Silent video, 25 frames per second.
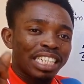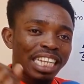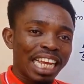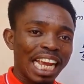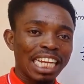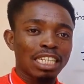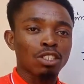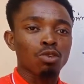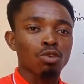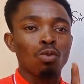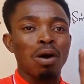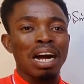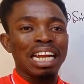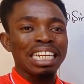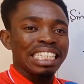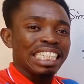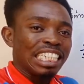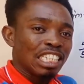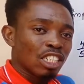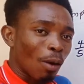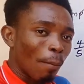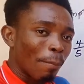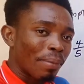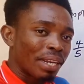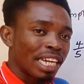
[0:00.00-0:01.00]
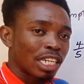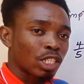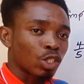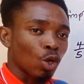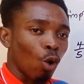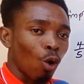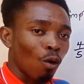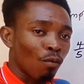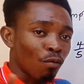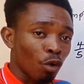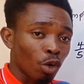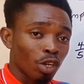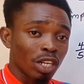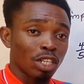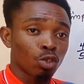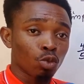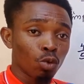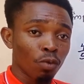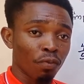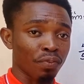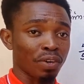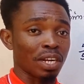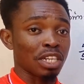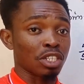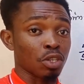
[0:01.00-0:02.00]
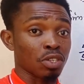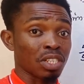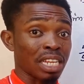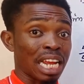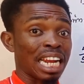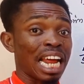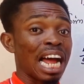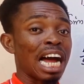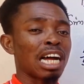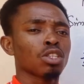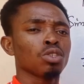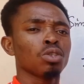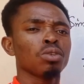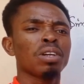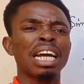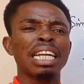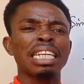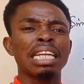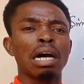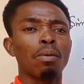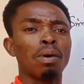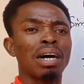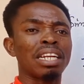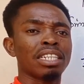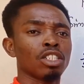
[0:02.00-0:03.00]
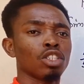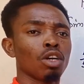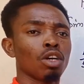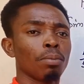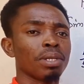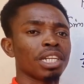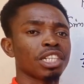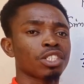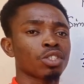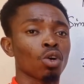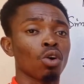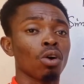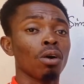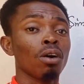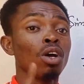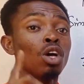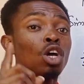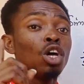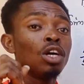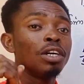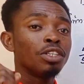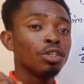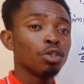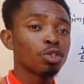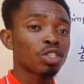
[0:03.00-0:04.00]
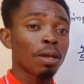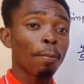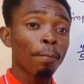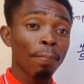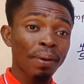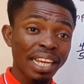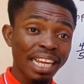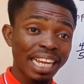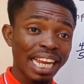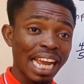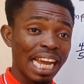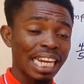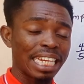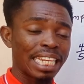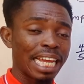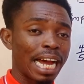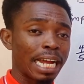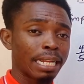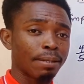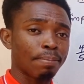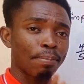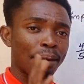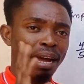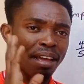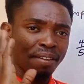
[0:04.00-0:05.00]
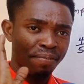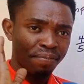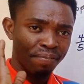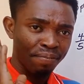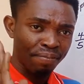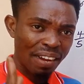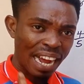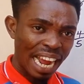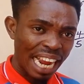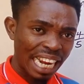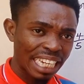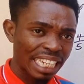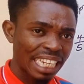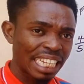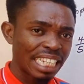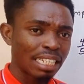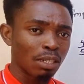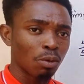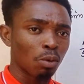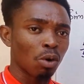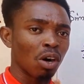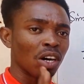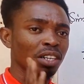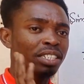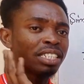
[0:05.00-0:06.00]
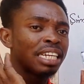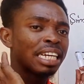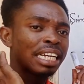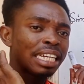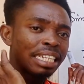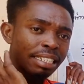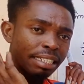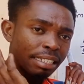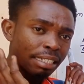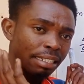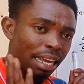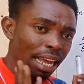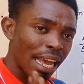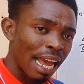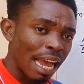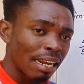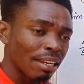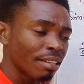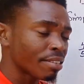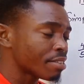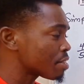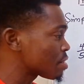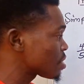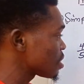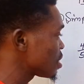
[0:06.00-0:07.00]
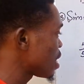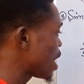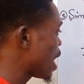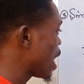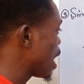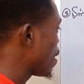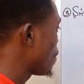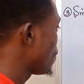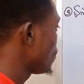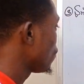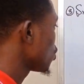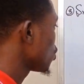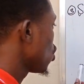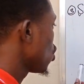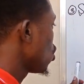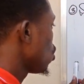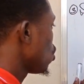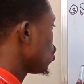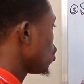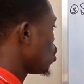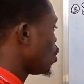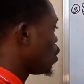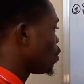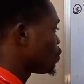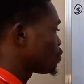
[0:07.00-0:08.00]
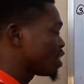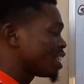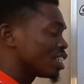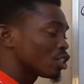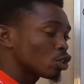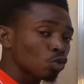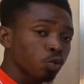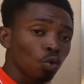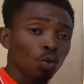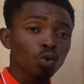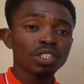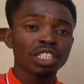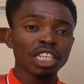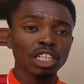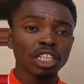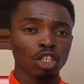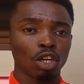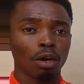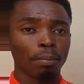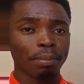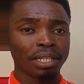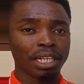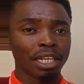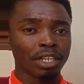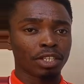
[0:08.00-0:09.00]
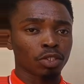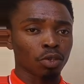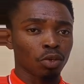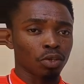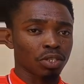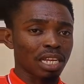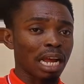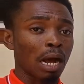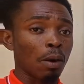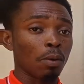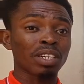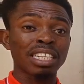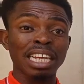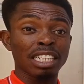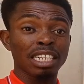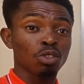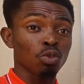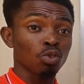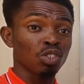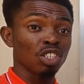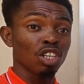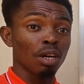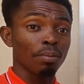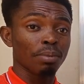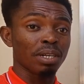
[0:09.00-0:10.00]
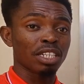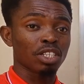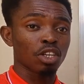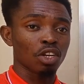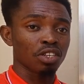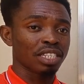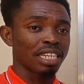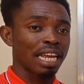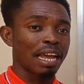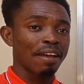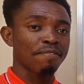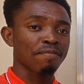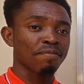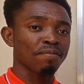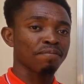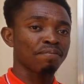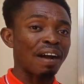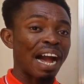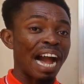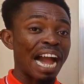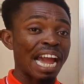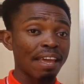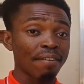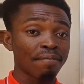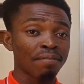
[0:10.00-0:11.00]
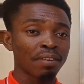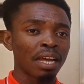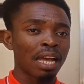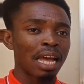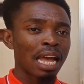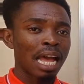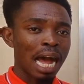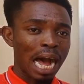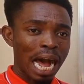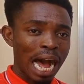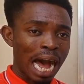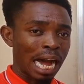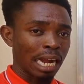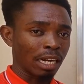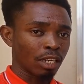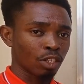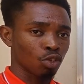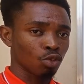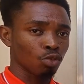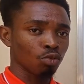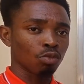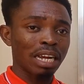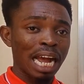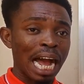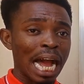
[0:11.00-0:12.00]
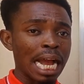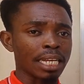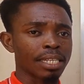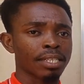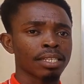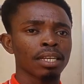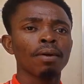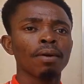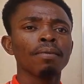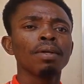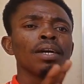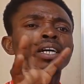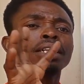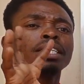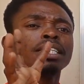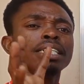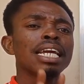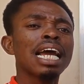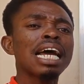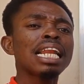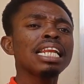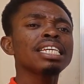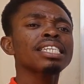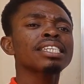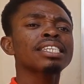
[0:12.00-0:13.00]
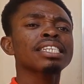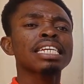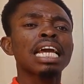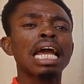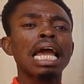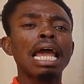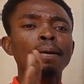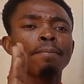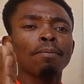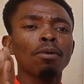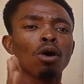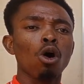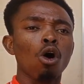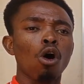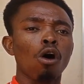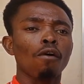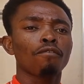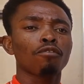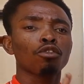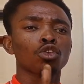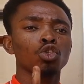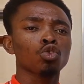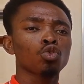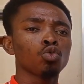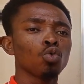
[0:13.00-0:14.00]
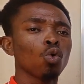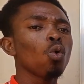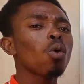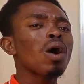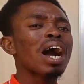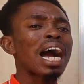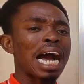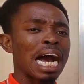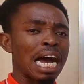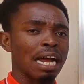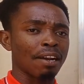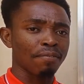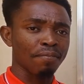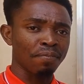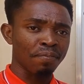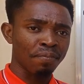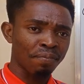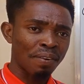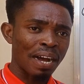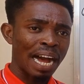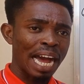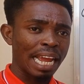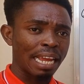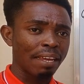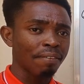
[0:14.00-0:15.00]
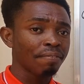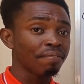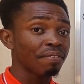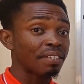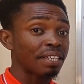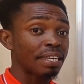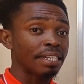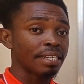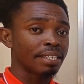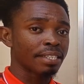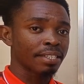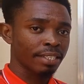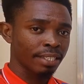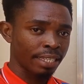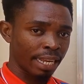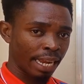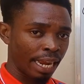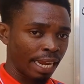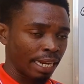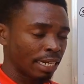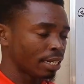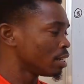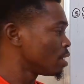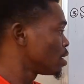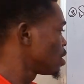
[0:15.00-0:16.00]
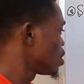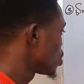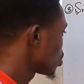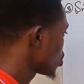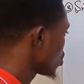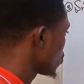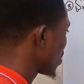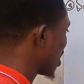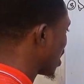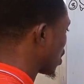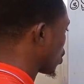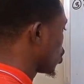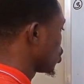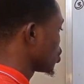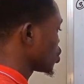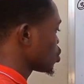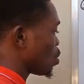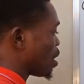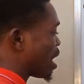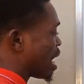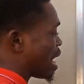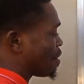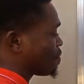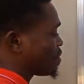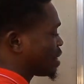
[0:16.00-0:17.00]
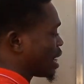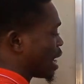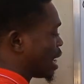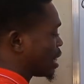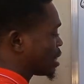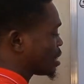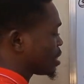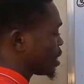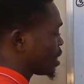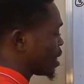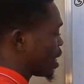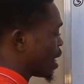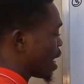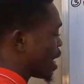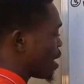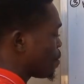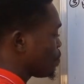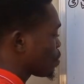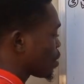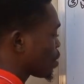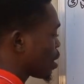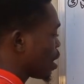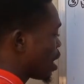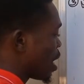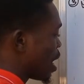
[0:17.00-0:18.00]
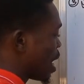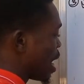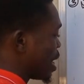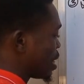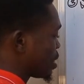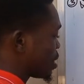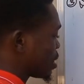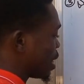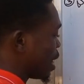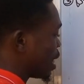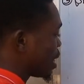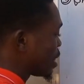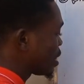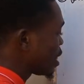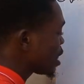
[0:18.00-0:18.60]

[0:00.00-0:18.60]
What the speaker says: Get one denominator for the two fractions. And how do you get that one denominator? You simply get that by finding the what? The L.C.M of the two denominators. And what are the two denominators here? 5 and 2. Guys, the L.C.M of 2 and 5 is 10. So we are going to have that here as 10.